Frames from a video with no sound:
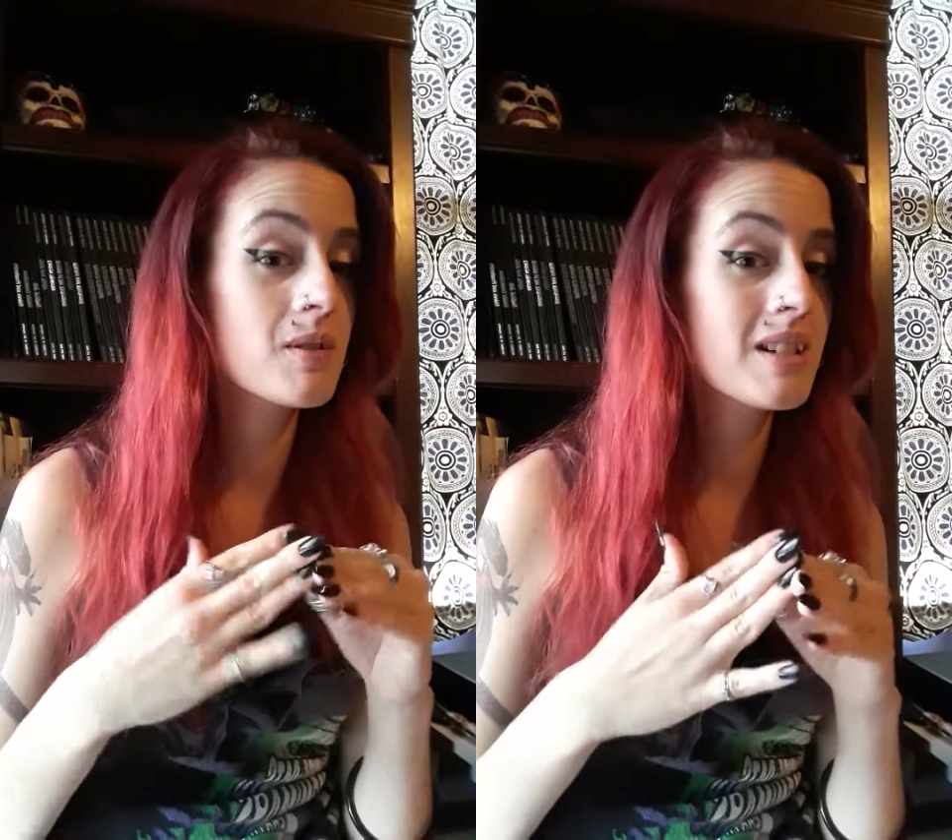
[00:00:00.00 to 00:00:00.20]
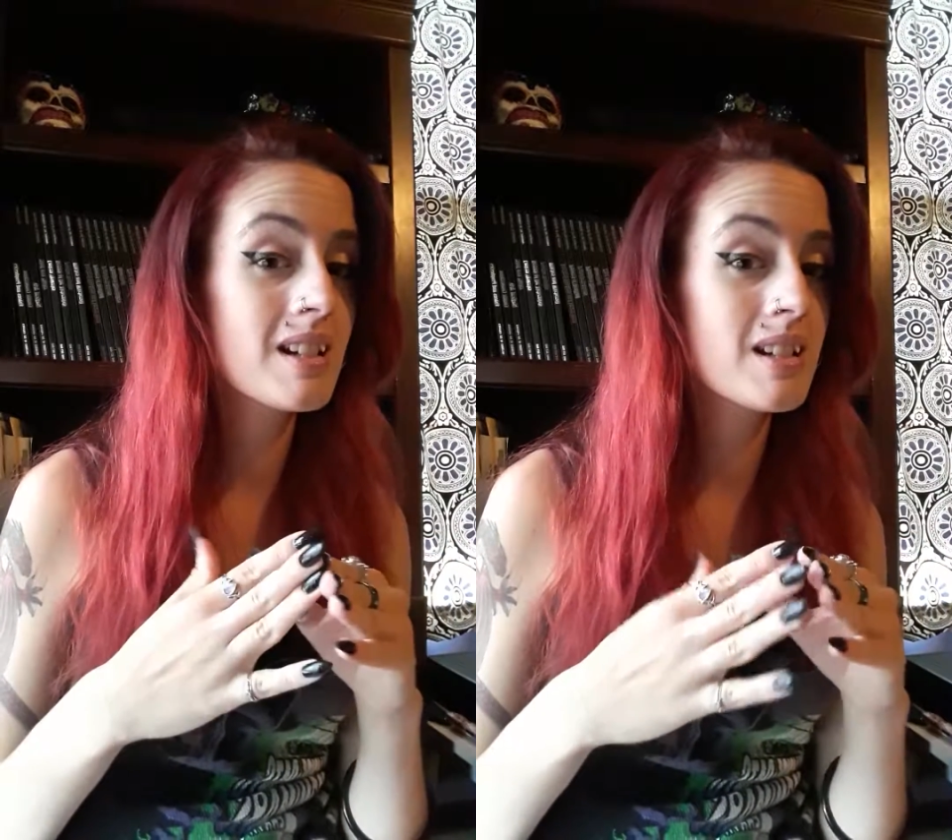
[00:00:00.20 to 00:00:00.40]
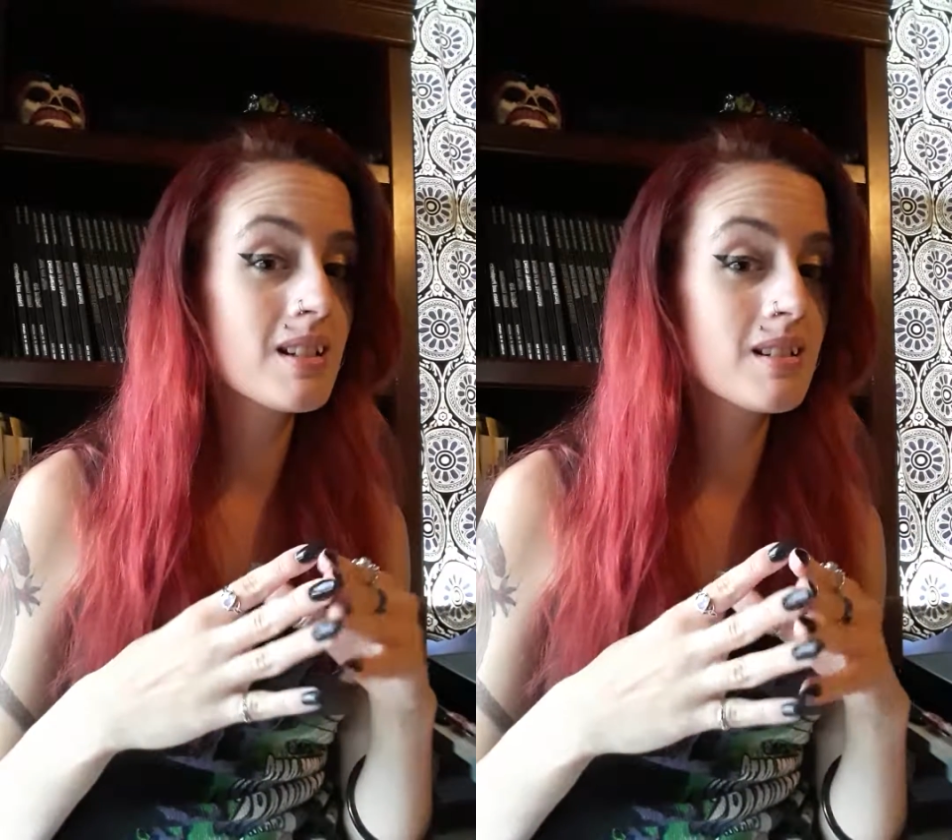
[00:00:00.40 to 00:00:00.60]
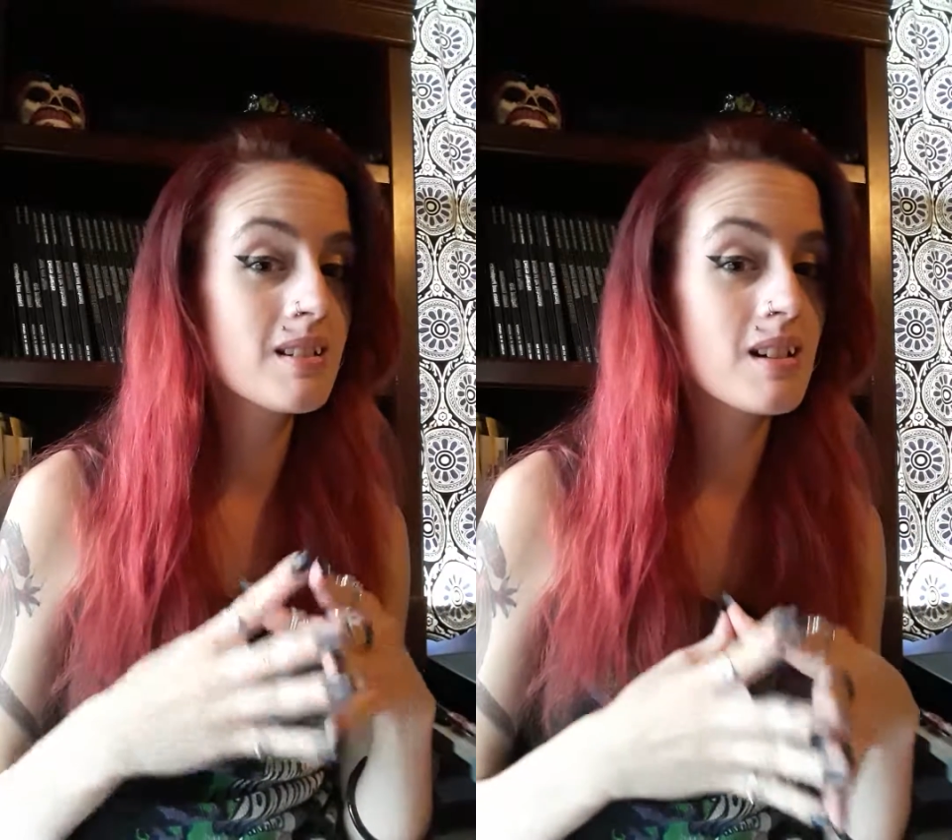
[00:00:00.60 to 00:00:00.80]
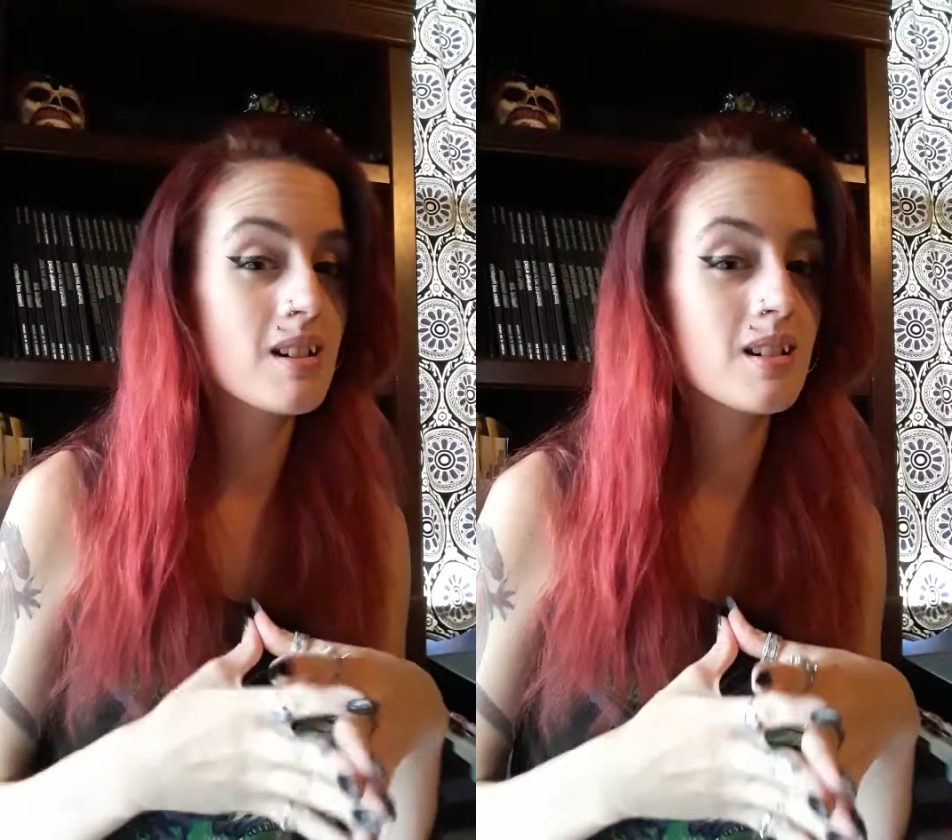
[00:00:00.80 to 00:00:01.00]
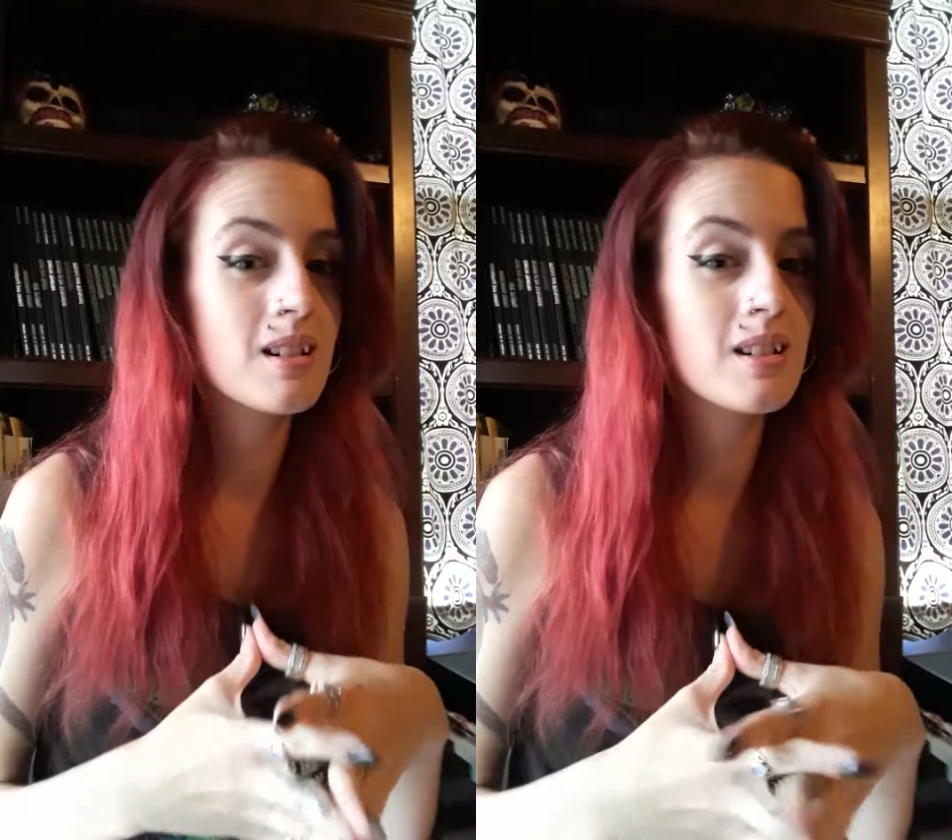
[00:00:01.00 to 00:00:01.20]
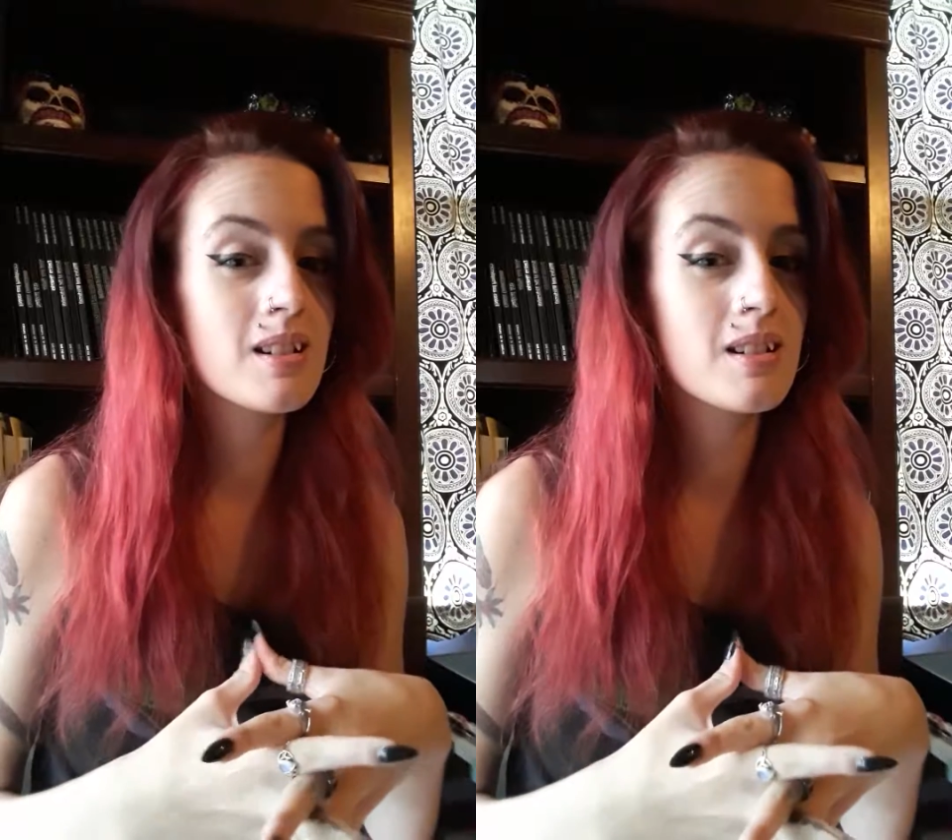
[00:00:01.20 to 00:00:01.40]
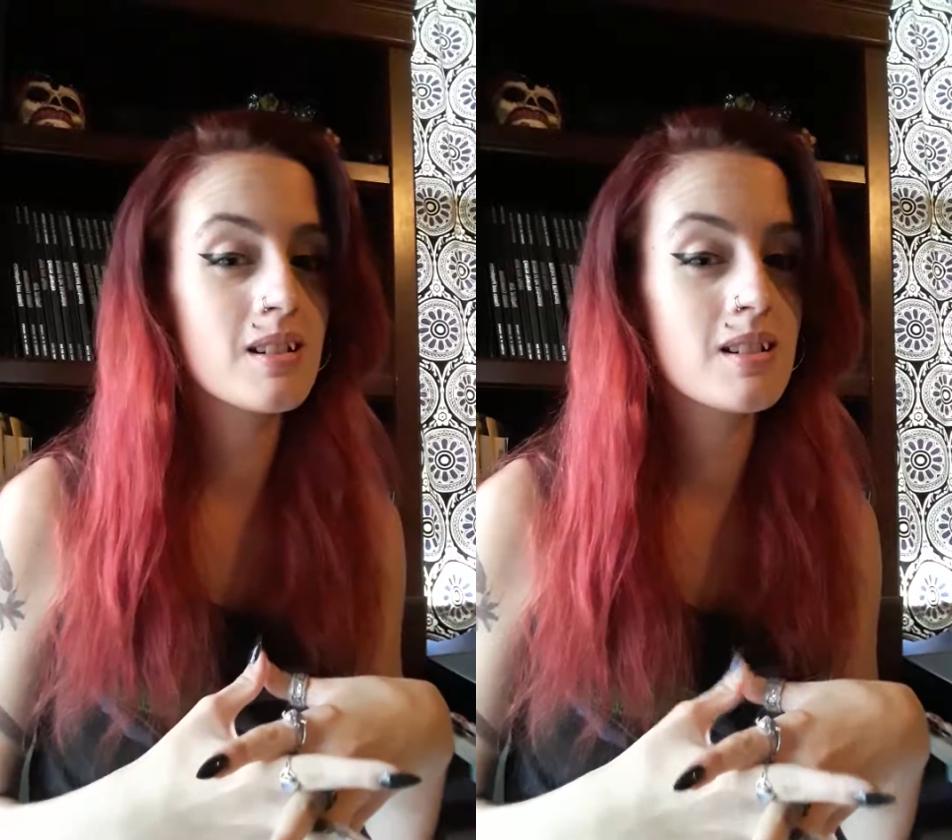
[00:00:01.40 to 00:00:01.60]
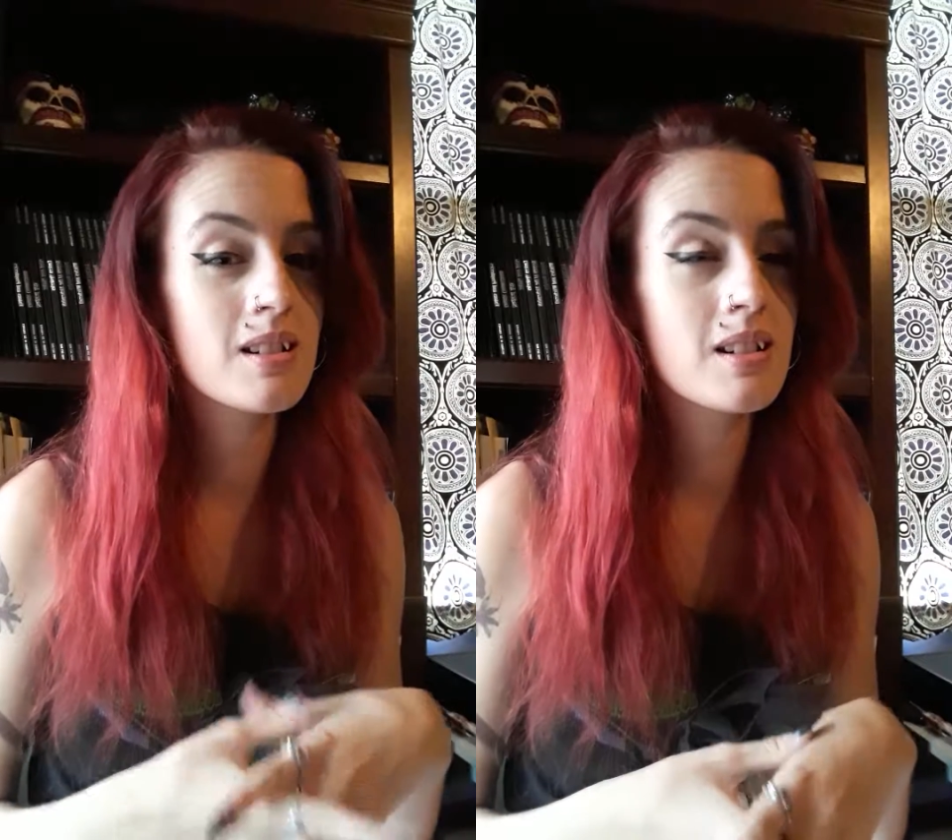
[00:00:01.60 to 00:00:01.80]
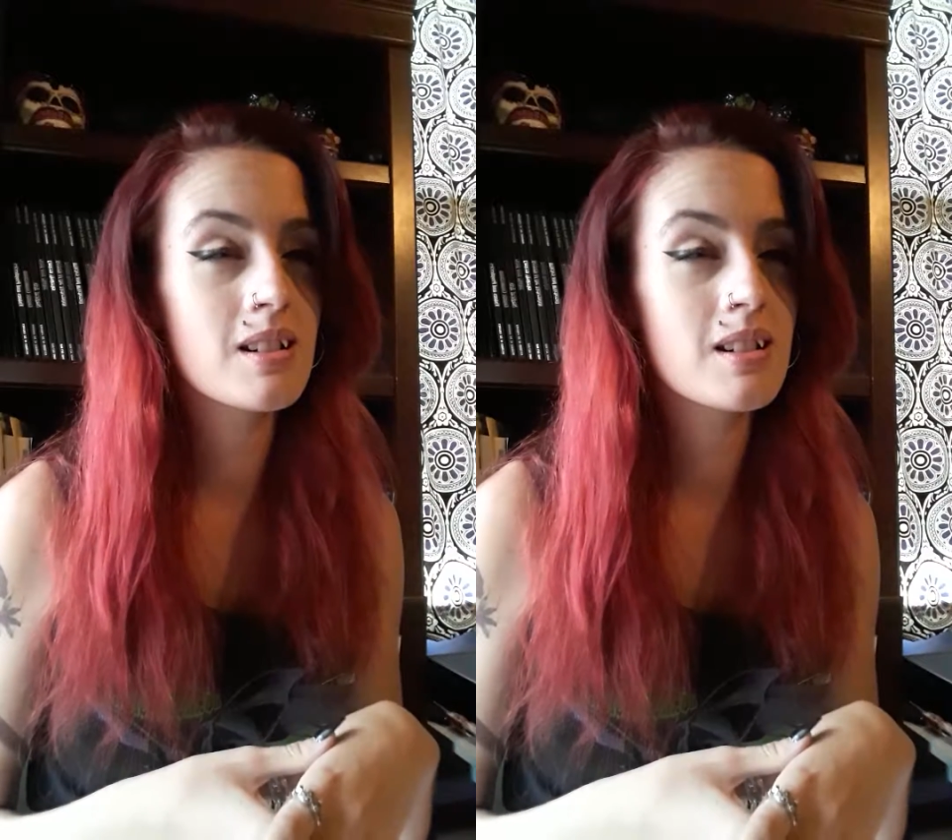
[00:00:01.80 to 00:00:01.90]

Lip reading: related, and